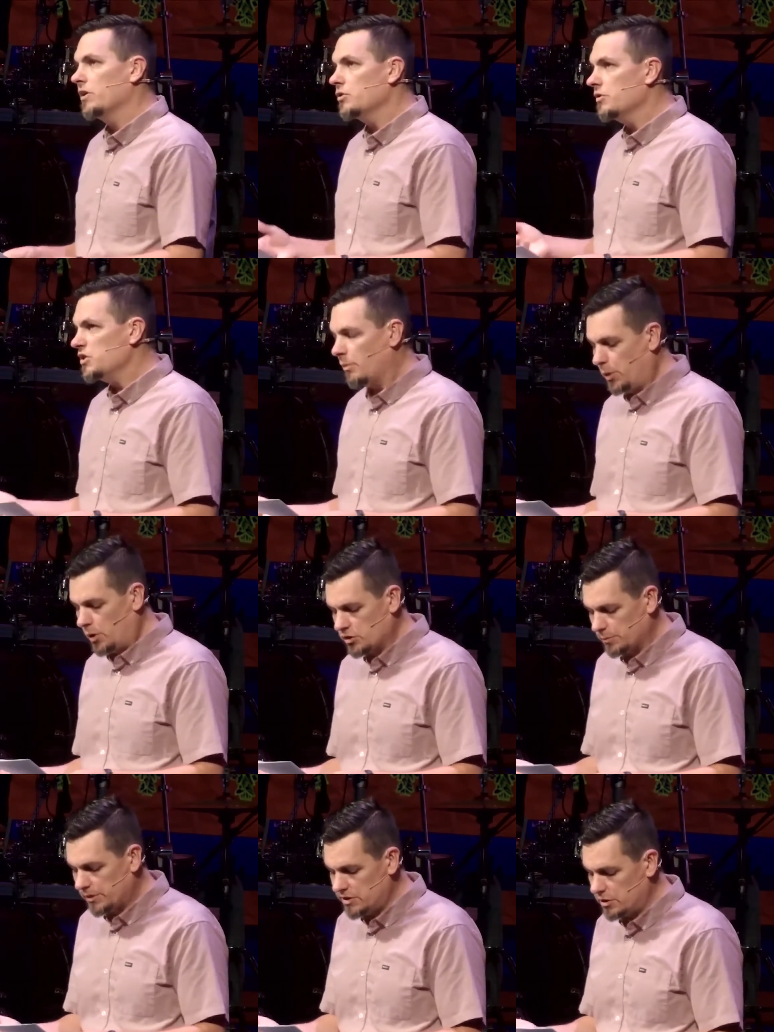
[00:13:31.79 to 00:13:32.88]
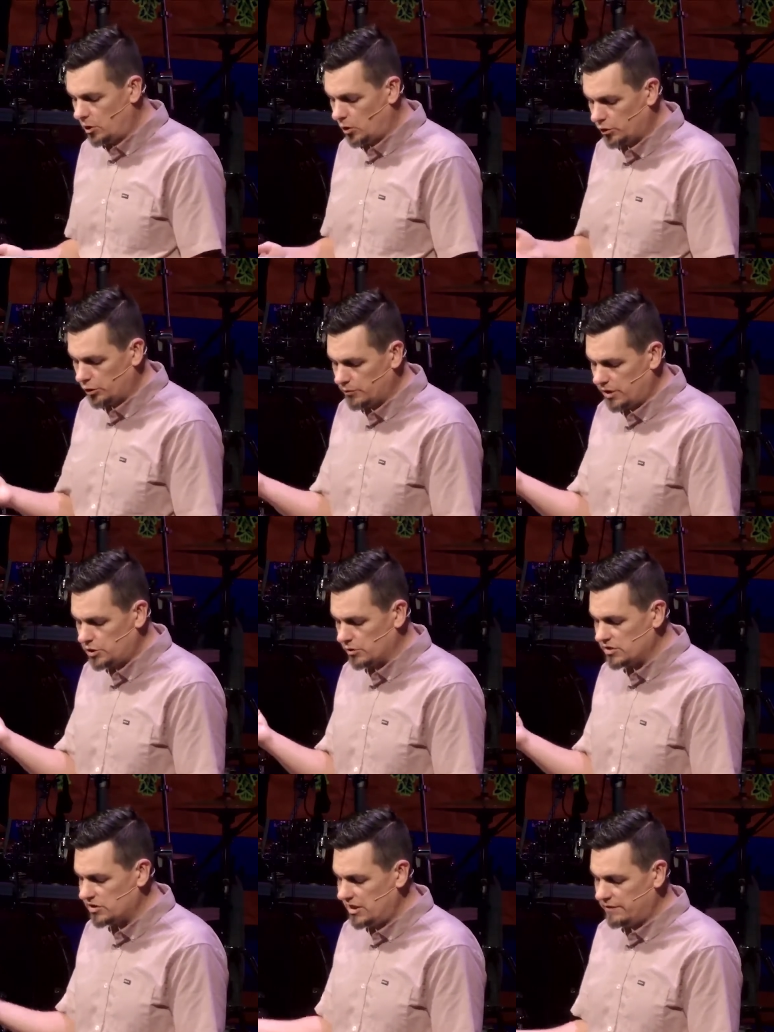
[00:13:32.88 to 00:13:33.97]
And so this proposal pleased the whole group. They
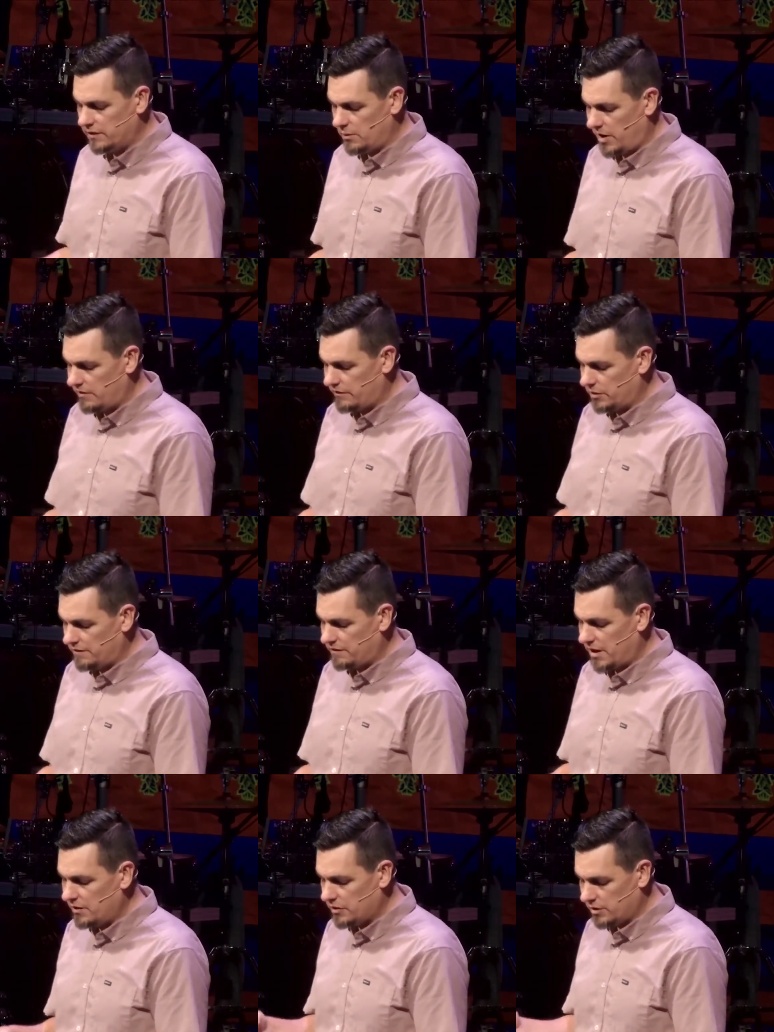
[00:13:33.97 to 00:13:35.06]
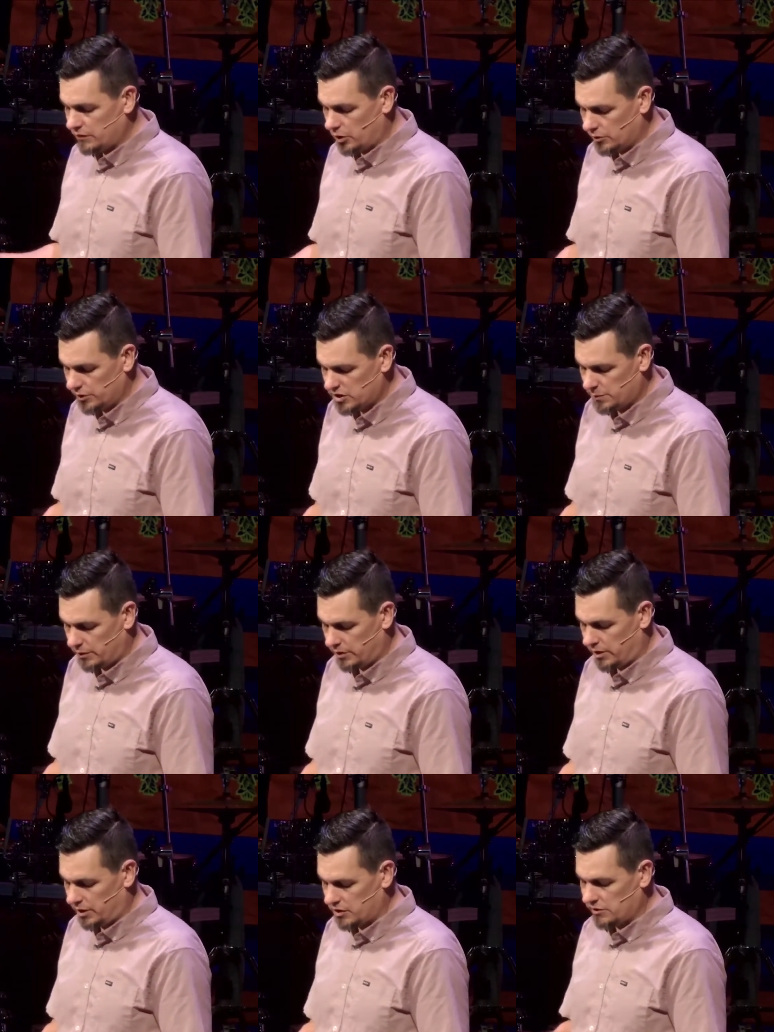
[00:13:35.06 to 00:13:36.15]
chose Stephen, a man full of faith and of the Holy
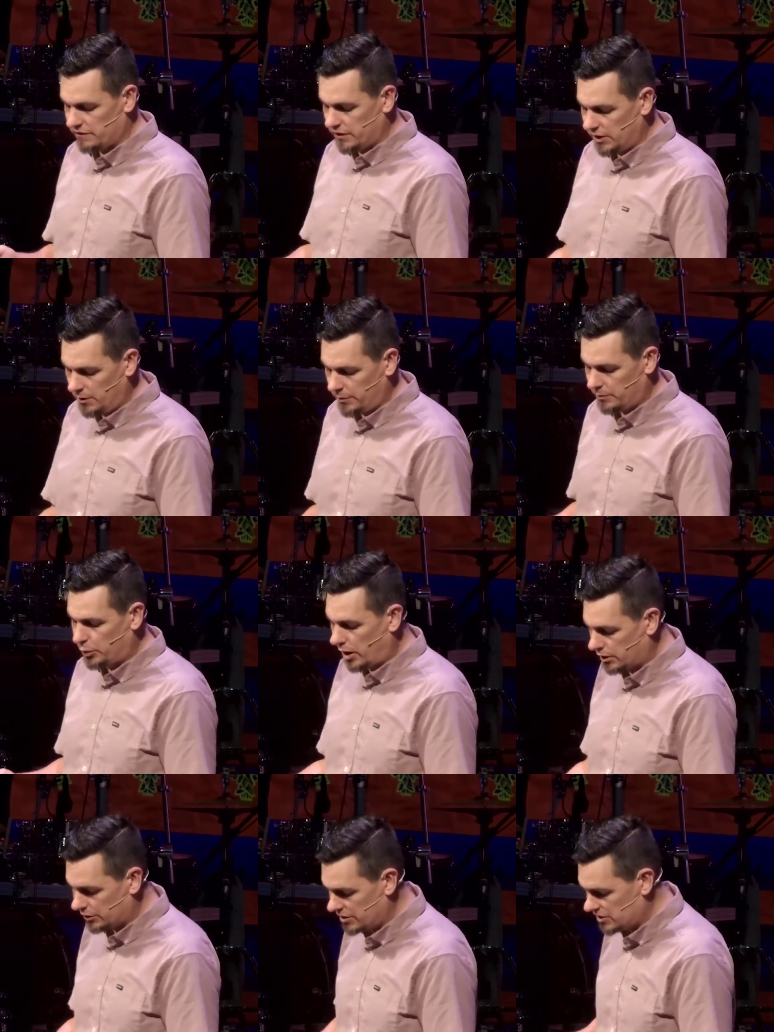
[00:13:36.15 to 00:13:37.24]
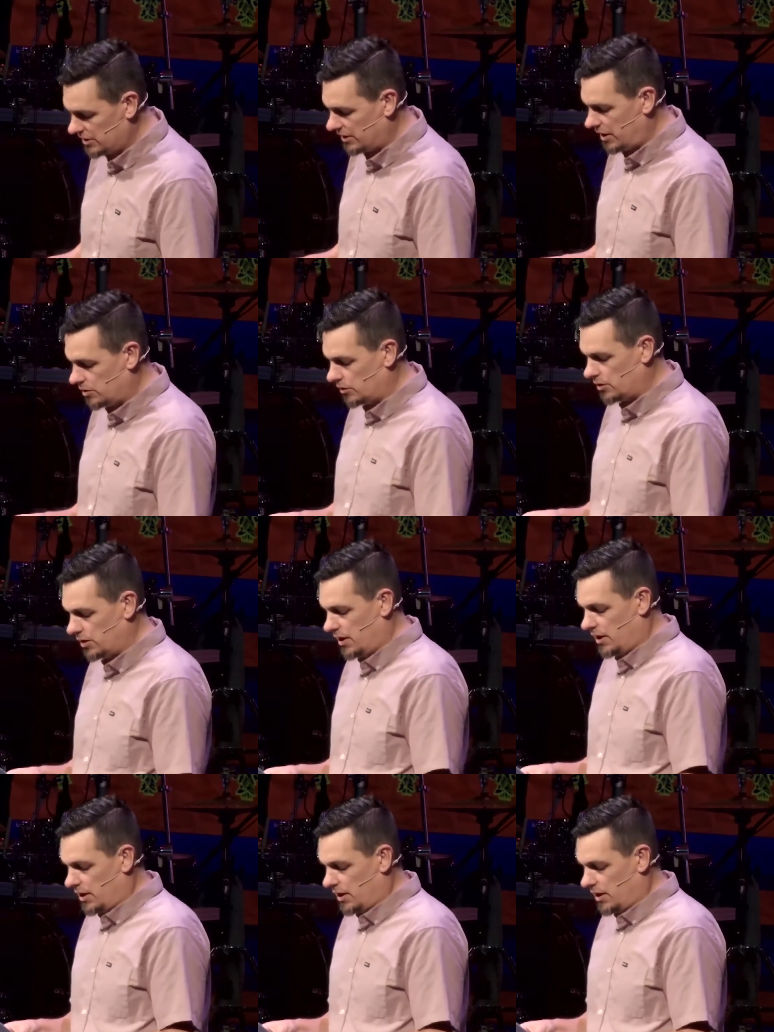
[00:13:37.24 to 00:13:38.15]
Spirit, and also Philip and Prochorus and Nicanor,